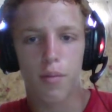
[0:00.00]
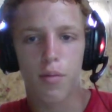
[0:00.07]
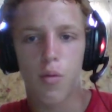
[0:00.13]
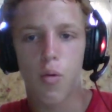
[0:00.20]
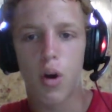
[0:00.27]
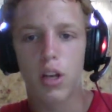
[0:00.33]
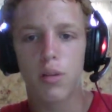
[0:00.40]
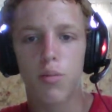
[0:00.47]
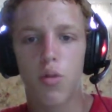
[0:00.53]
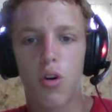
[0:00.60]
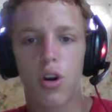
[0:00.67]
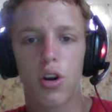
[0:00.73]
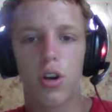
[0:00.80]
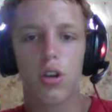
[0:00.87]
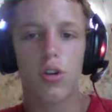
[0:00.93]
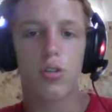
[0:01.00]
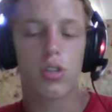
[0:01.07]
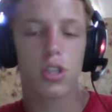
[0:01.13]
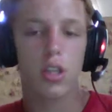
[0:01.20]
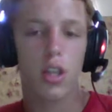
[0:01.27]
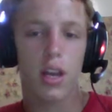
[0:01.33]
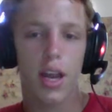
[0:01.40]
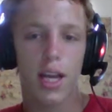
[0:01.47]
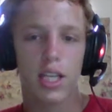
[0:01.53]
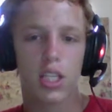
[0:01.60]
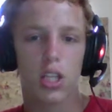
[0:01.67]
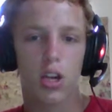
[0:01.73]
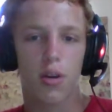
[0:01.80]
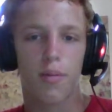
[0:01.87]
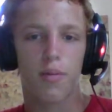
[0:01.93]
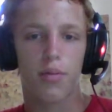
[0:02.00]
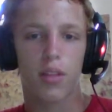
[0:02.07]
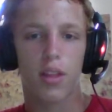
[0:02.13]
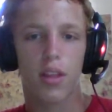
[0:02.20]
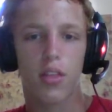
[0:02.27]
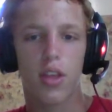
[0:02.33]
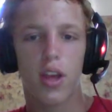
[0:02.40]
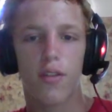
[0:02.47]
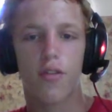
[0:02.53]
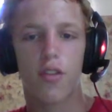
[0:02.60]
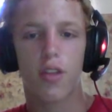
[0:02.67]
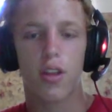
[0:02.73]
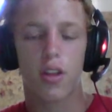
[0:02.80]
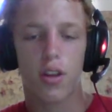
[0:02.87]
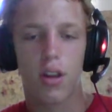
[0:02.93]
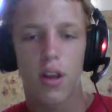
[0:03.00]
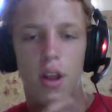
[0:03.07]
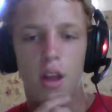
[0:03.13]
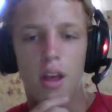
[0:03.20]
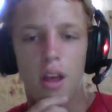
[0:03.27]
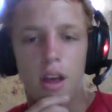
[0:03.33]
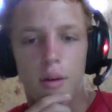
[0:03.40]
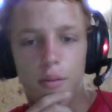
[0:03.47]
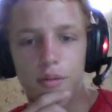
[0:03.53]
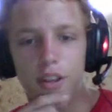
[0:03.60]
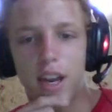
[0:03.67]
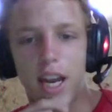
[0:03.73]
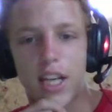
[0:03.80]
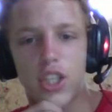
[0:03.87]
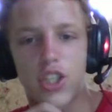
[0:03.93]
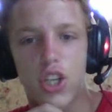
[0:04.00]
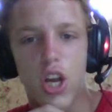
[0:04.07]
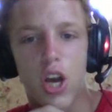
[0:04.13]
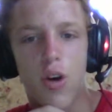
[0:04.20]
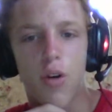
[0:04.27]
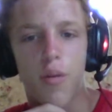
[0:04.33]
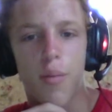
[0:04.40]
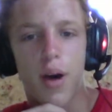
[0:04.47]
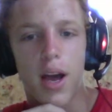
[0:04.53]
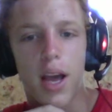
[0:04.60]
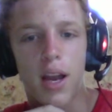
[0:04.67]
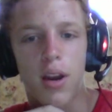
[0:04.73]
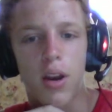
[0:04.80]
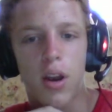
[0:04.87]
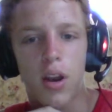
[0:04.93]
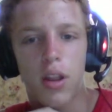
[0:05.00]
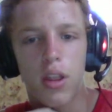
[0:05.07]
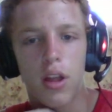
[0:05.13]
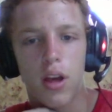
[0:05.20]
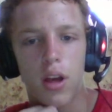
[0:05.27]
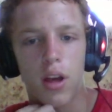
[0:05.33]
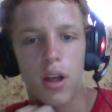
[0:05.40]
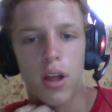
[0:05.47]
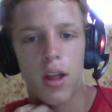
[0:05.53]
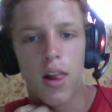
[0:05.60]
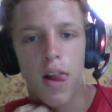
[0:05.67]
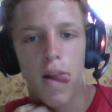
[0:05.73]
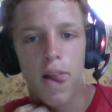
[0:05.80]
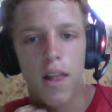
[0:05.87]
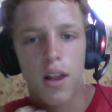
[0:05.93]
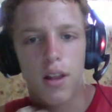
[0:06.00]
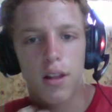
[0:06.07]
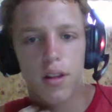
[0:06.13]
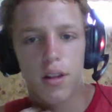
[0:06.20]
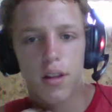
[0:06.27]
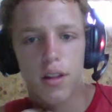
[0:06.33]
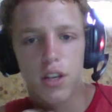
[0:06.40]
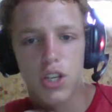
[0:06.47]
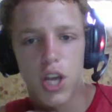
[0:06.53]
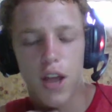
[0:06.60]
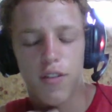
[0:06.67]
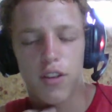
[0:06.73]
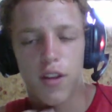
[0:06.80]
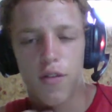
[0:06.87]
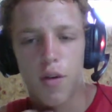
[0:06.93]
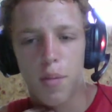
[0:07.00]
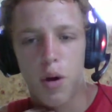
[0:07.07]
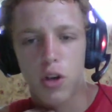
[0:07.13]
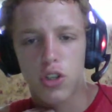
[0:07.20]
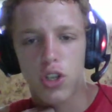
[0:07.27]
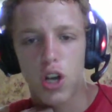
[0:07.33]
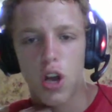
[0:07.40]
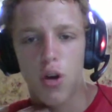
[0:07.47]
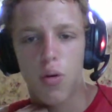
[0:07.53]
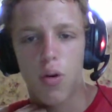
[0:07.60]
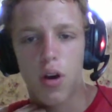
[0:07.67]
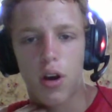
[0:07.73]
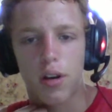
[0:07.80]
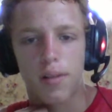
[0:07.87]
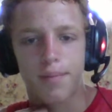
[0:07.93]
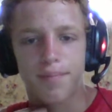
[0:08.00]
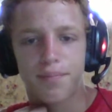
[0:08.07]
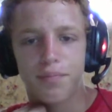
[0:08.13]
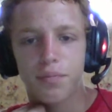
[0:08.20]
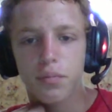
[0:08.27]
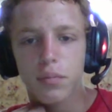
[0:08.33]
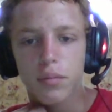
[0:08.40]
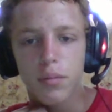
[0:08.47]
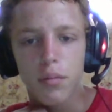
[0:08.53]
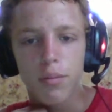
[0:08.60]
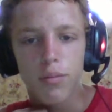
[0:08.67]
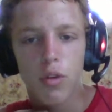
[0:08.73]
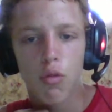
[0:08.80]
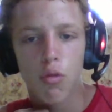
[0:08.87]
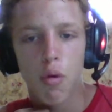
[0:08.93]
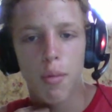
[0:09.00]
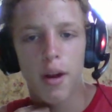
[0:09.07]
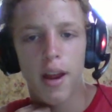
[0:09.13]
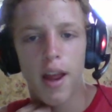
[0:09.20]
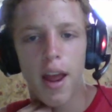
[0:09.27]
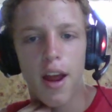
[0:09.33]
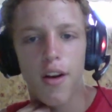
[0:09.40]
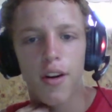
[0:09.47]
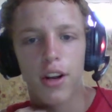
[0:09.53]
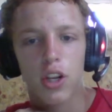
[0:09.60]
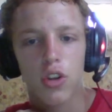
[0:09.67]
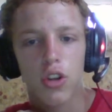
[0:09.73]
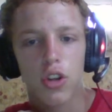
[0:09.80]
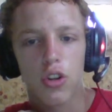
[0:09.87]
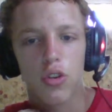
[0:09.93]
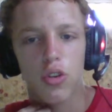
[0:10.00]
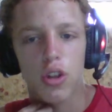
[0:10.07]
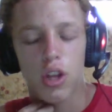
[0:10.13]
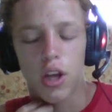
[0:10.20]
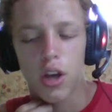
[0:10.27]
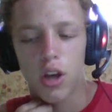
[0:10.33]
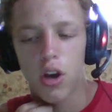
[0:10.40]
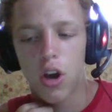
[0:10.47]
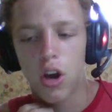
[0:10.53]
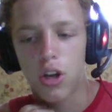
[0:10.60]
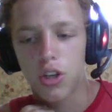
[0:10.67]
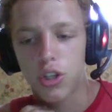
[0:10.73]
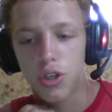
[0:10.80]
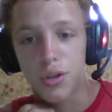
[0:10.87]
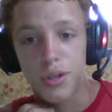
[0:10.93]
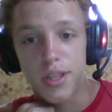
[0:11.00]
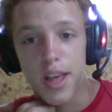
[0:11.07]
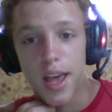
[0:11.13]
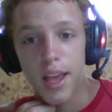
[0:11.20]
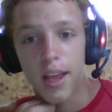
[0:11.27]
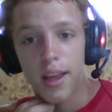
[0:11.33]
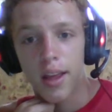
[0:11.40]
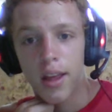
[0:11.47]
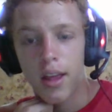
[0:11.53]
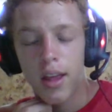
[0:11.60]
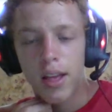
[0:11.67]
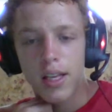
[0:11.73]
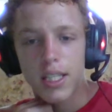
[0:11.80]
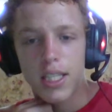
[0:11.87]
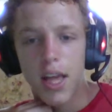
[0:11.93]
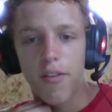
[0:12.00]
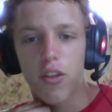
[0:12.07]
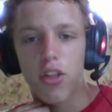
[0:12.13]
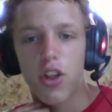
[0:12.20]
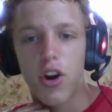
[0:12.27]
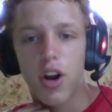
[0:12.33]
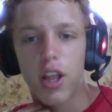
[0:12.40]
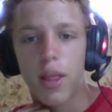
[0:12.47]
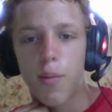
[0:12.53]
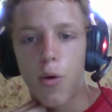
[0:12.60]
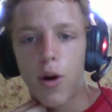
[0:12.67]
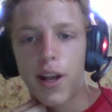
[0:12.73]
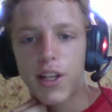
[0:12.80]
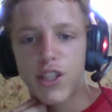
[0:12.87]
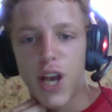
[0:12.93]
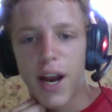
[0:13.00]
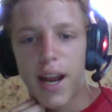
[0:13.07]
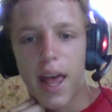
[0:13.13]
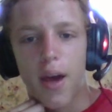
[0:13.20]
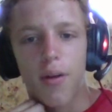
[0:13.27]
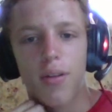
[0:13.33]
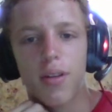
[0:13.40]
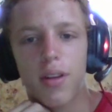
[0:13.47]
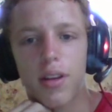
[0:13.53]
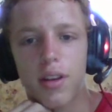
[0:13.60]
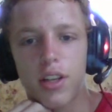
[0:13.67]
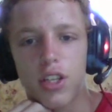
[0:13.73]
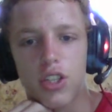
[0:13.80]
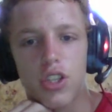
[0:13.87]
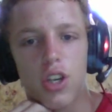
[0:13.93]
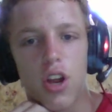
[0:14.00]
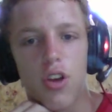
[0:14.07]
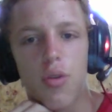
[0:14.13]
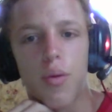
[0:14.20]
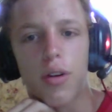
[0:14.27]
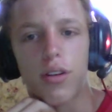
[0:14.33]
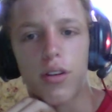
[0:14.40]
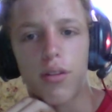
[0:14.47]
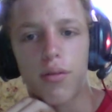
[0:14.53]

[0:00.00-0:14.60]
One more news. The next thing for the next show of mine, the JFT football show, will be airing on Tuesday, 7:30 in the morning. Check it out, because you know you want to.